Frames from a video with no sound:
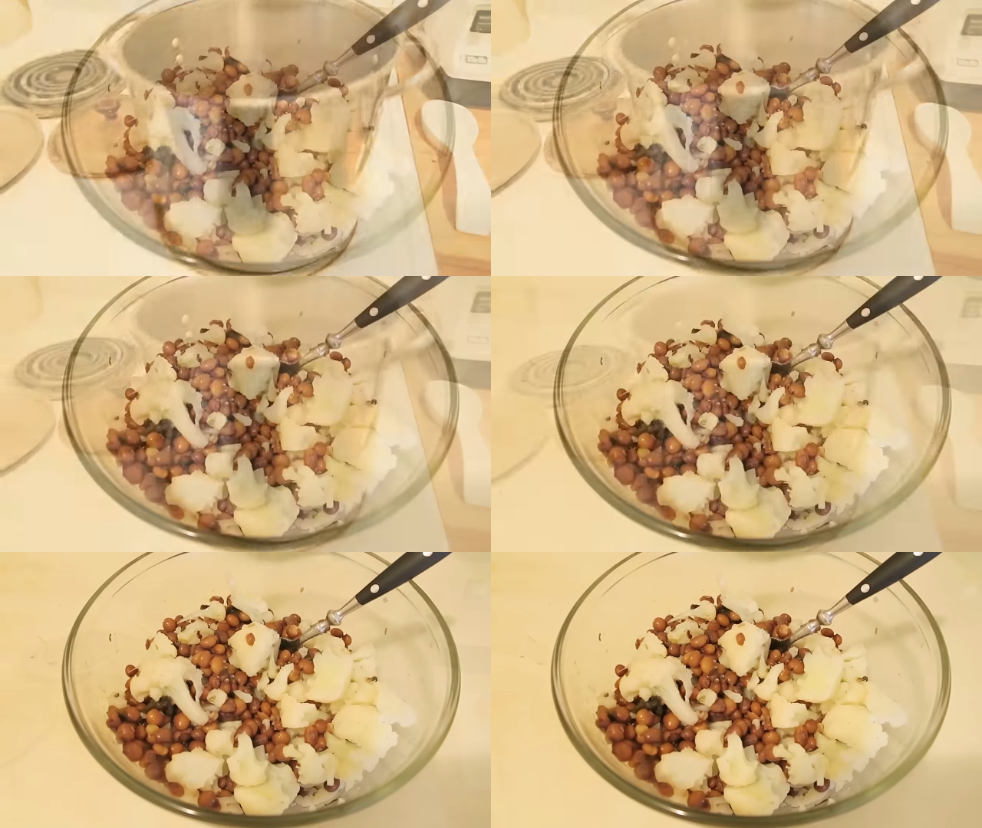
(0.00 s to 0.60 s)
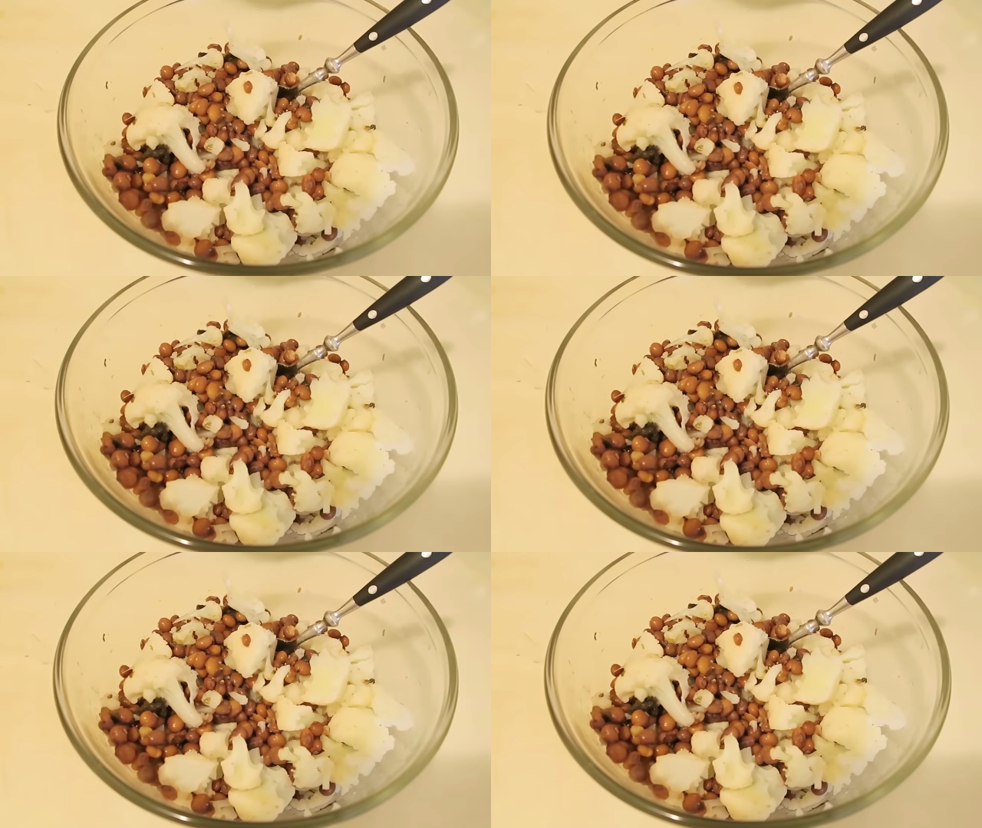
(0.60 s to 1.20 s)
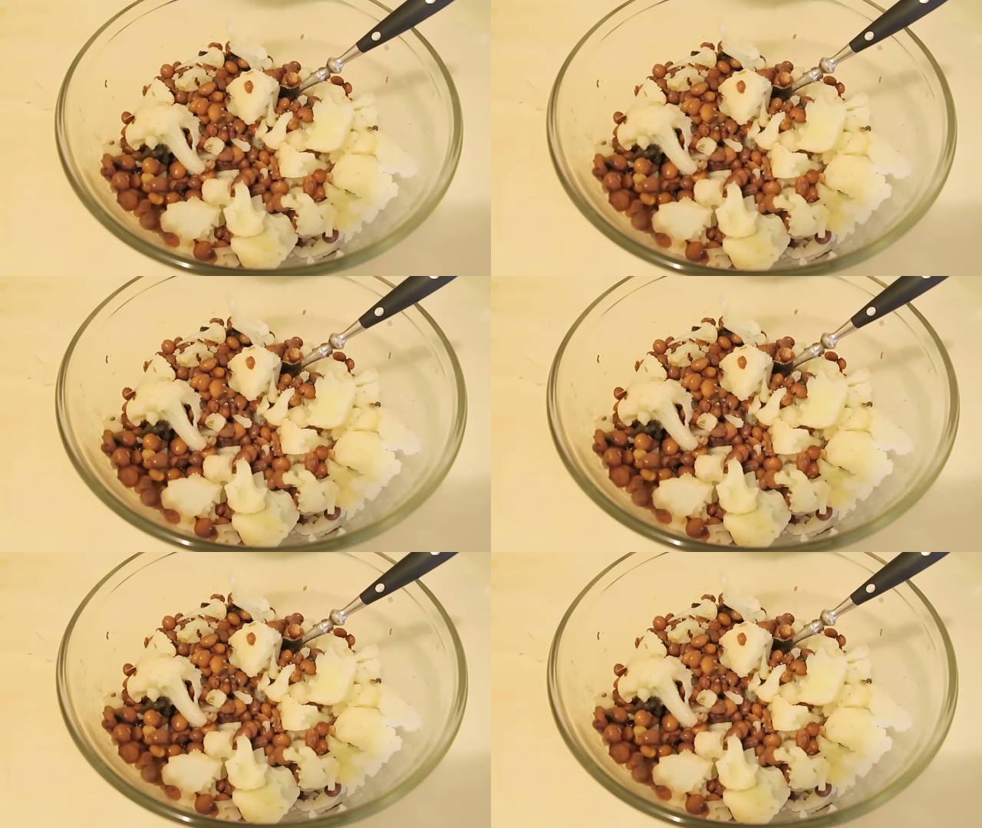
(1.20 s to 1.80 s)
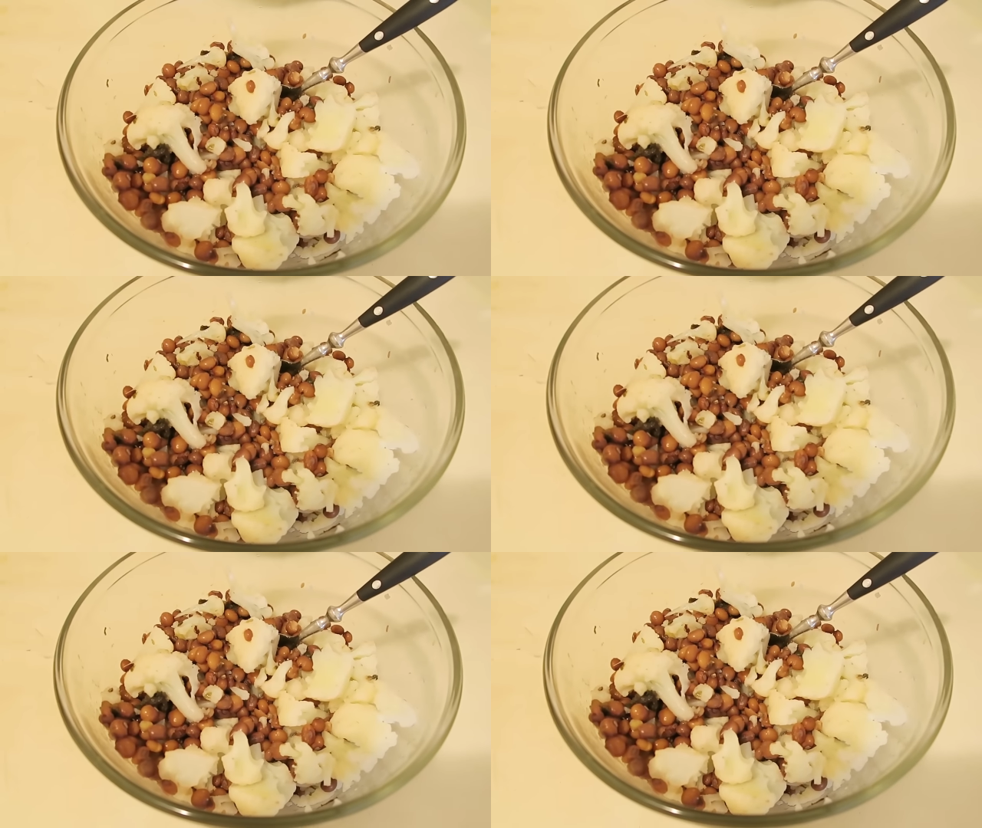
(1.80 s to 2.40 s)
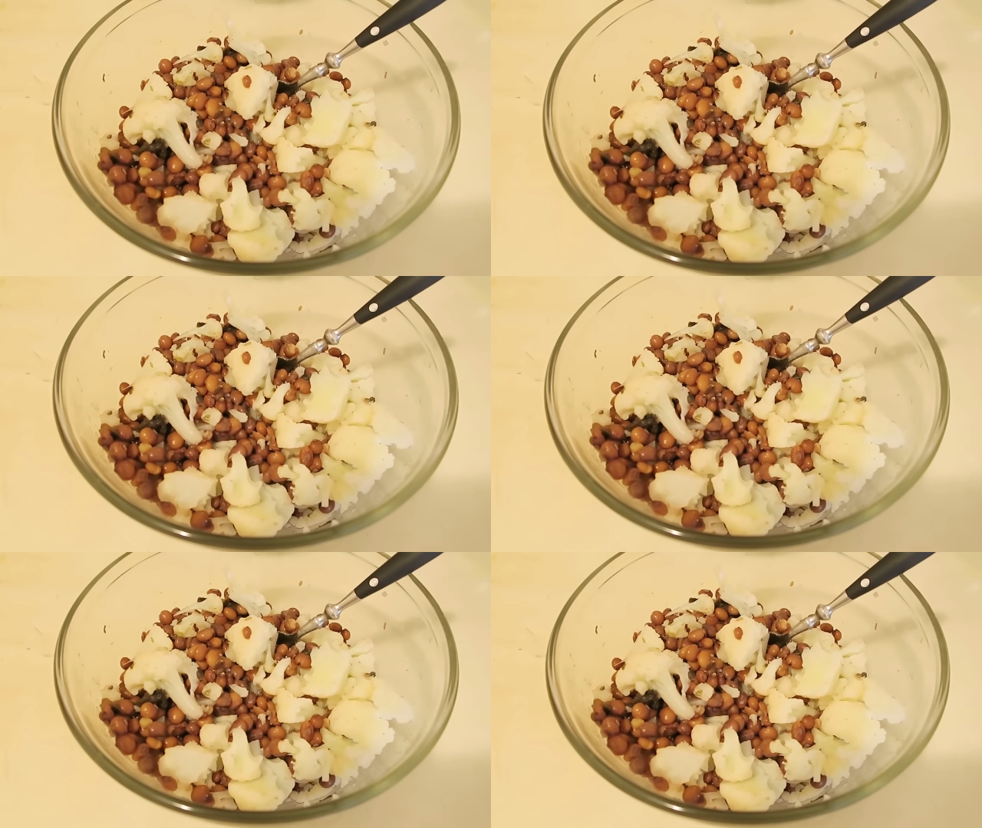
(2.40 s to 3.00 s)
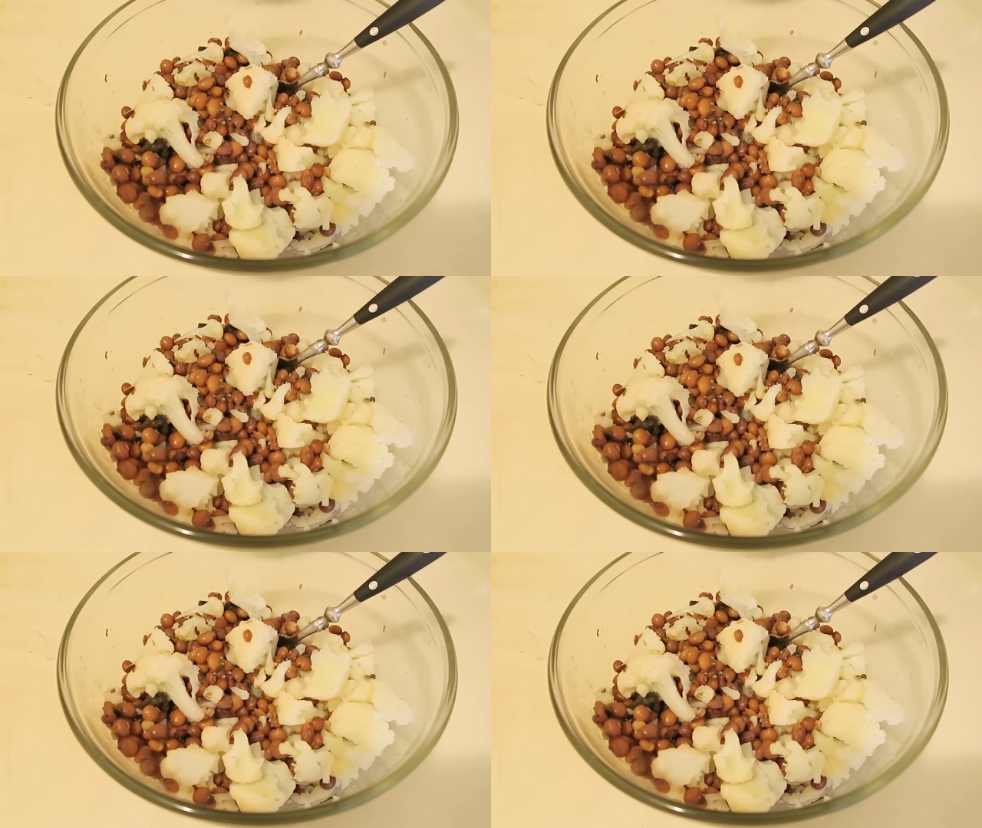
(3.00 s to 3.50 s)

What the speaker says: [unreadable: no face in view]